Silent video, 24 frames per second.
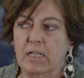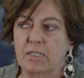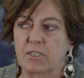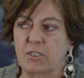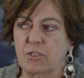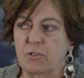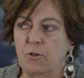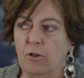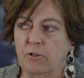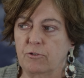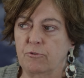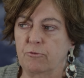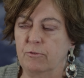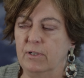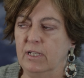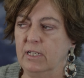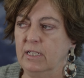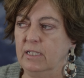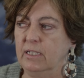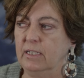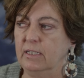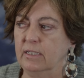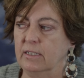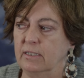it's not
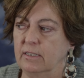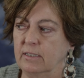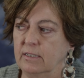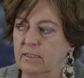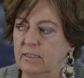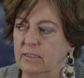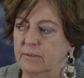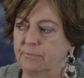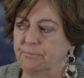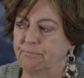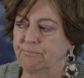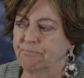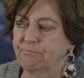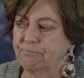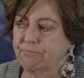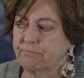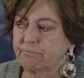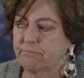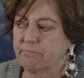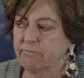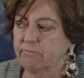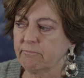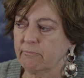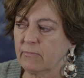really
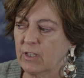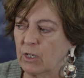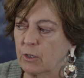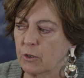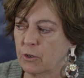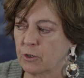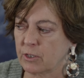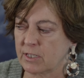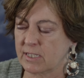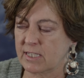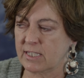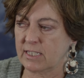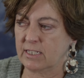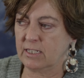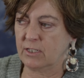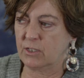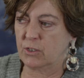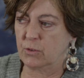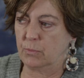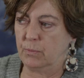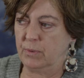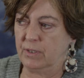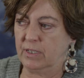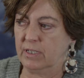considered
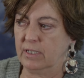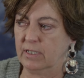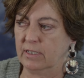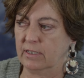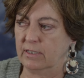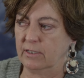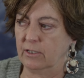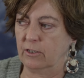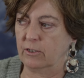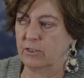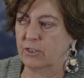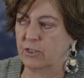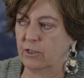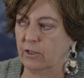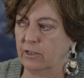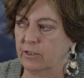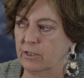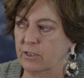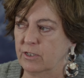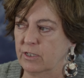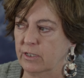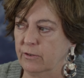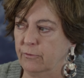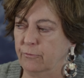to be an
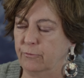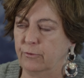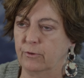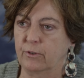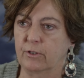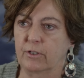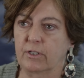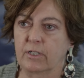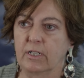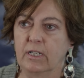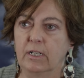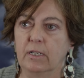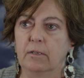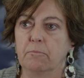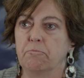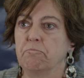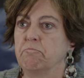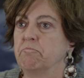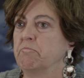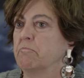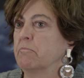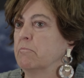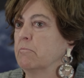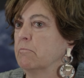alternative for
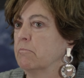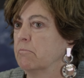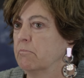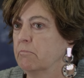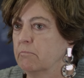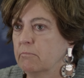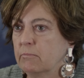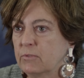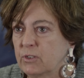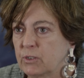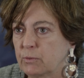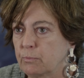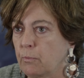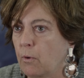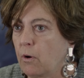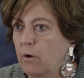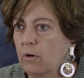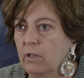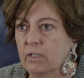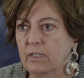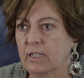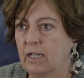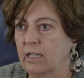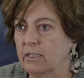
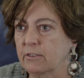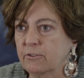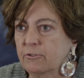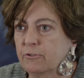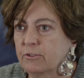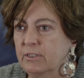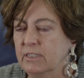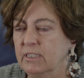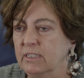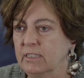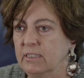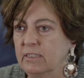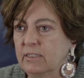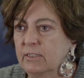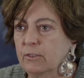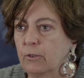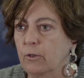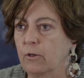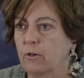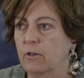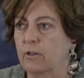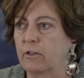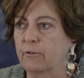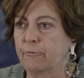small countries
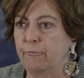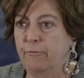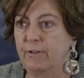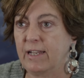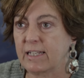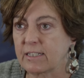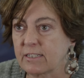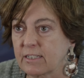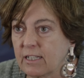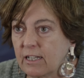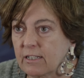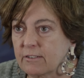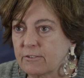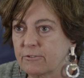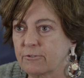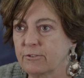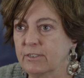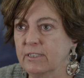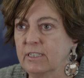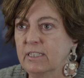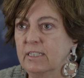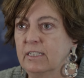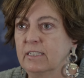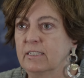or flat
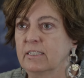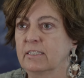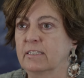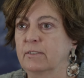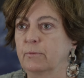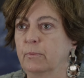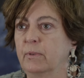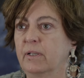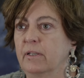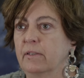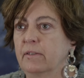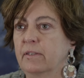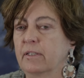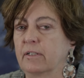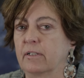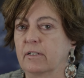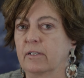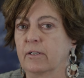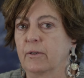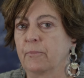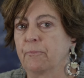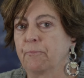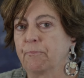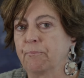countries with
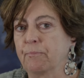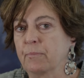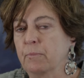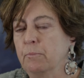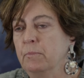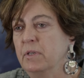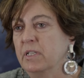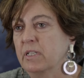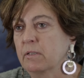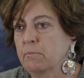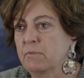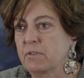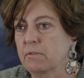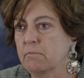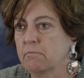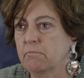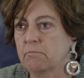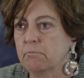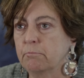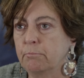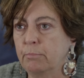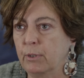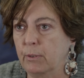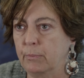medium
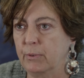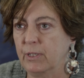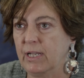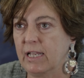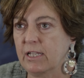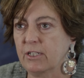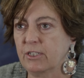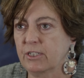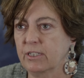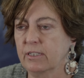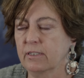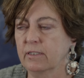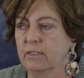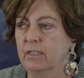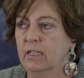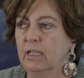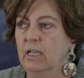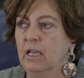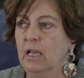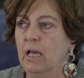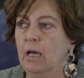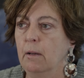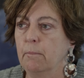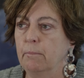population.
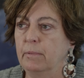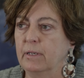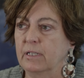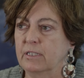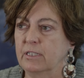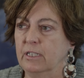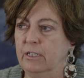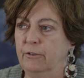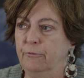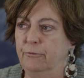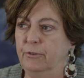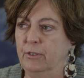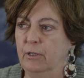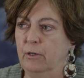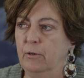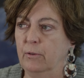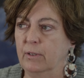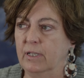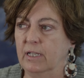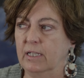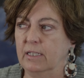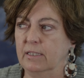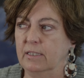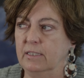But if you
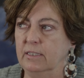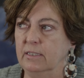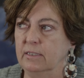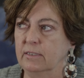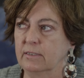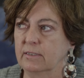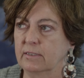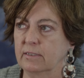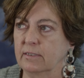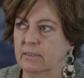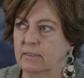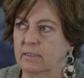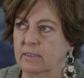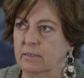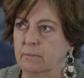look at these